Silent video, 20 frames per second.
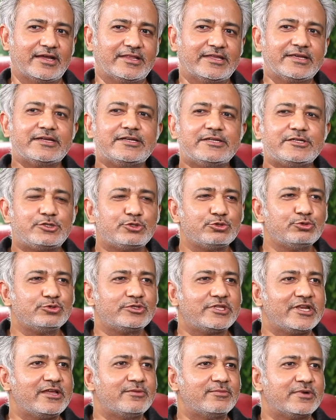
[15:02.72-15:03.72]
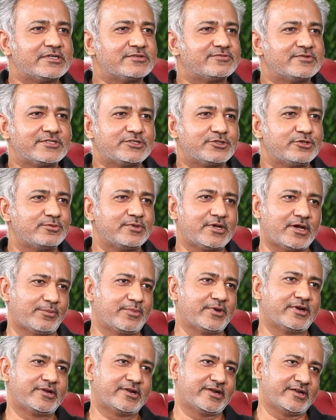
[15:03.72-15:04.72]
I think in 2-3 months we should be
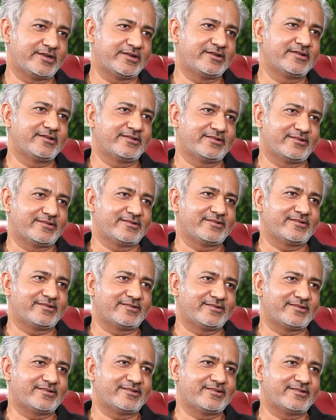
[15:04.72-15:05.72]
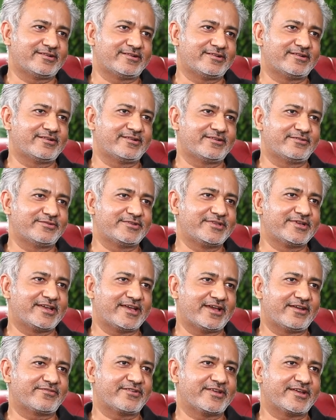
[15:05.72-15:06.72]
up and running with the
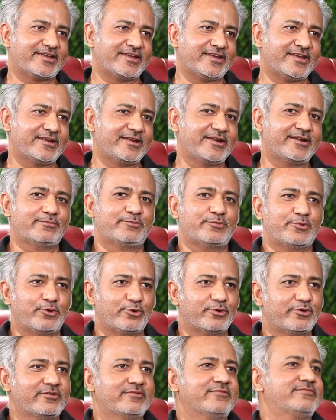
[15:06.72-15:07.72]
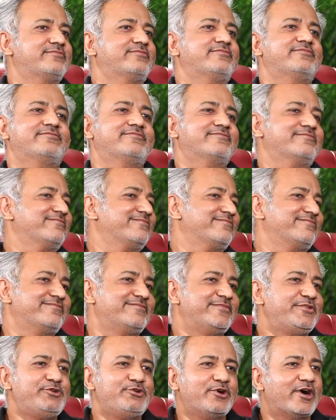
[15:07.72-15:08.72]
cafe again in a more
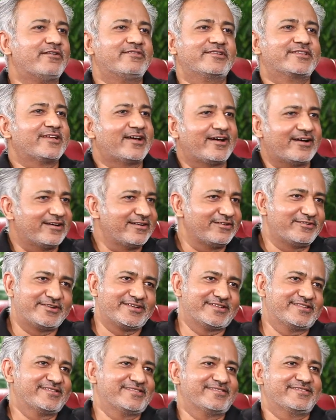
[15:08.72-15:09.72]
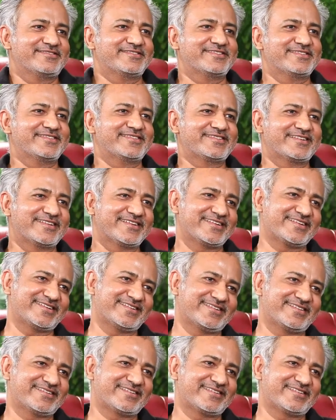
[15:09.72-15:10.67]
new avatar, you can say. Yeah.